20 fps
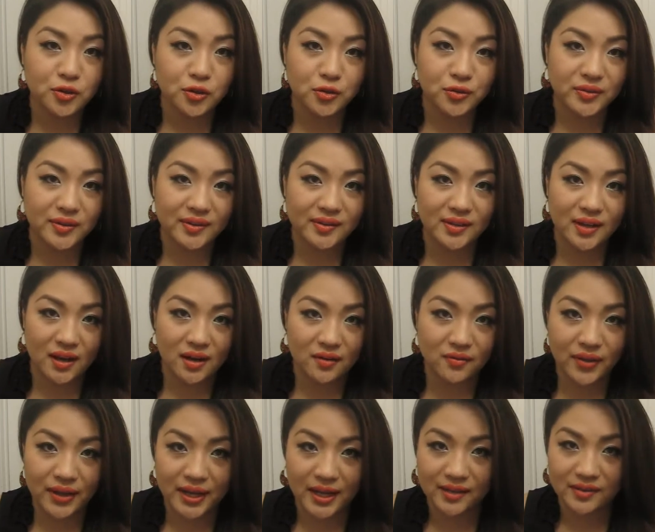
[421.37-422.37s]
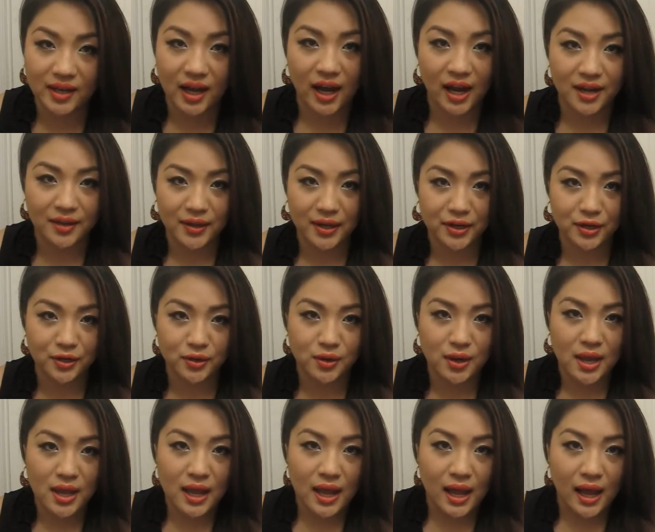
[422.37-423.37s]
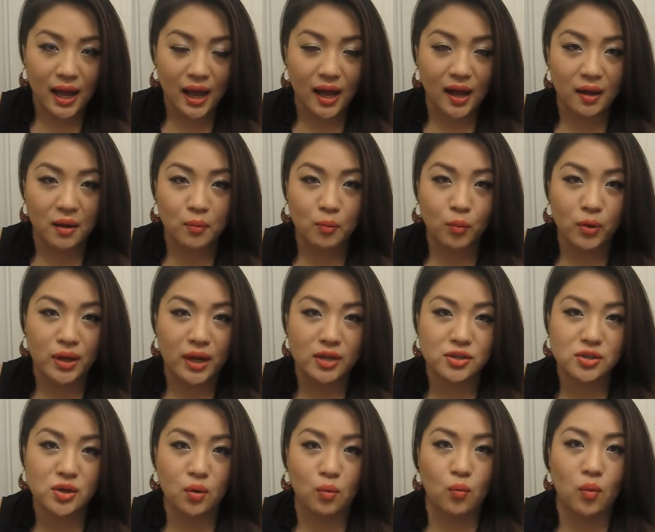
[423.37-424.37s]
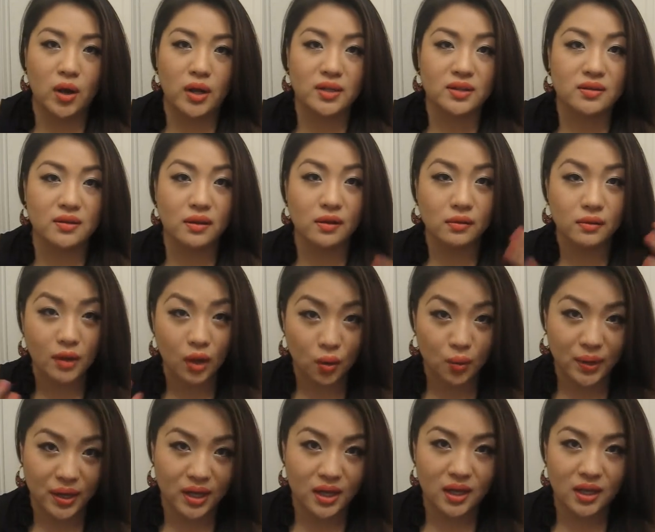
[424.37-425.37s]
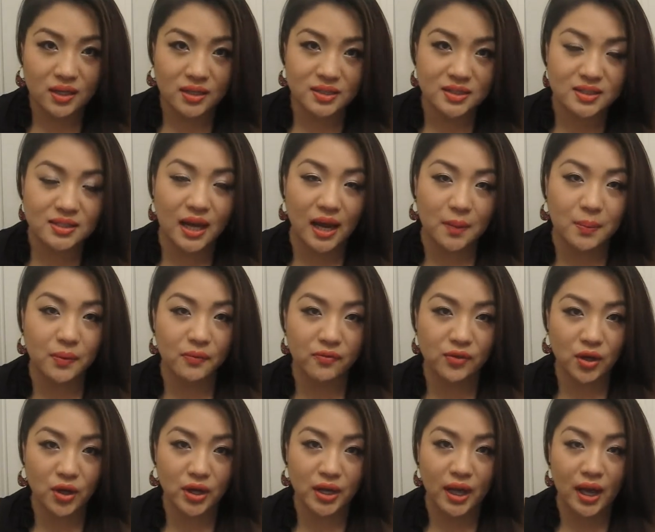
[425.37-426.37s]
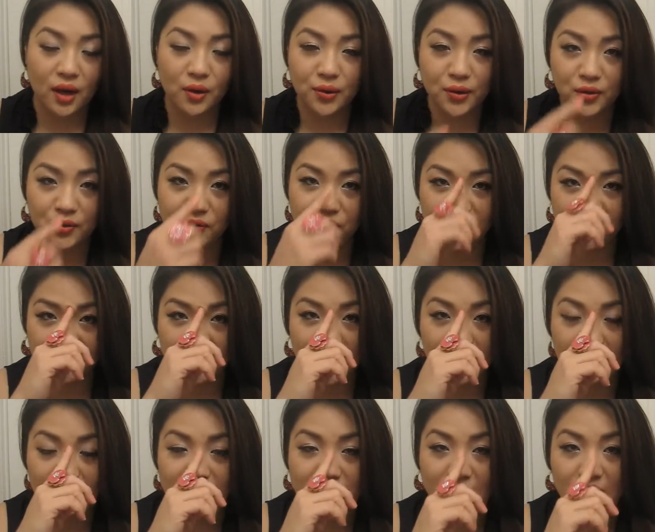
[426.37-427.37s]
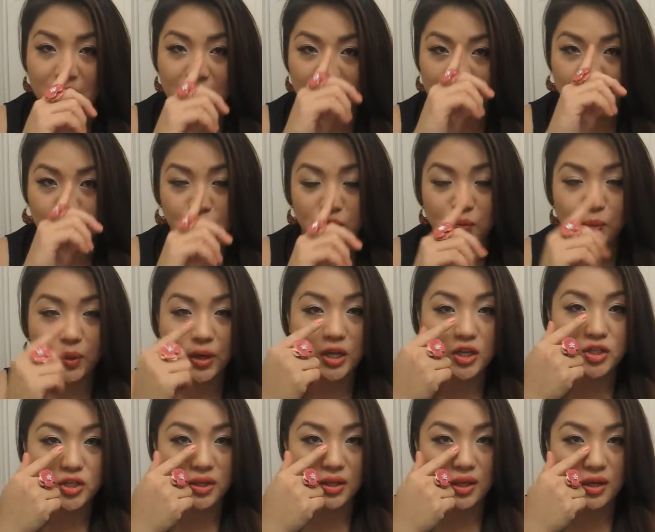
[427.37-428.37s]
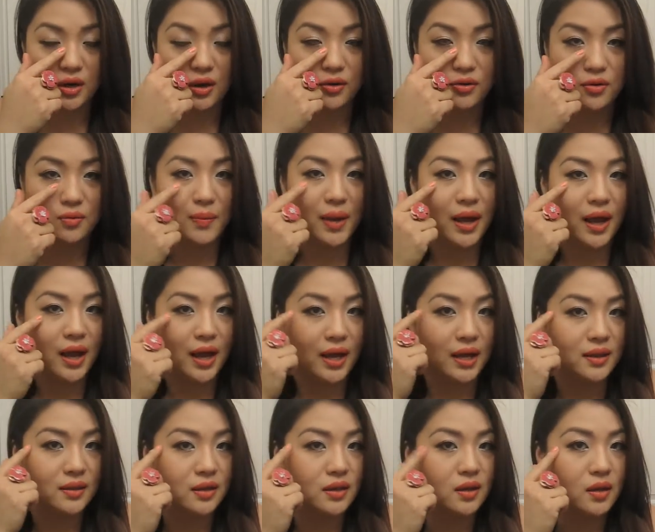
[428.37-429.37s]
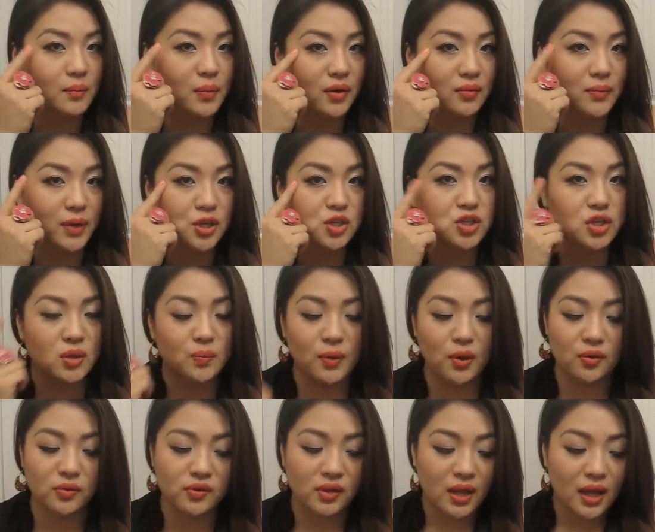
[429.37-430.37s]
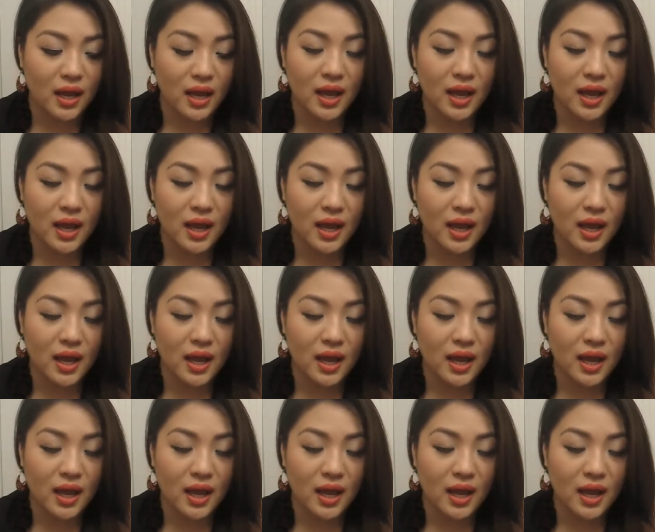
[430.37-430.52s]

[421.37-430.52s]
use this kind of like as a highlighter um, when I don't want the glowy type of look. I'll use this kind of down my nose bridge and then under my eye and then above my cheekbones.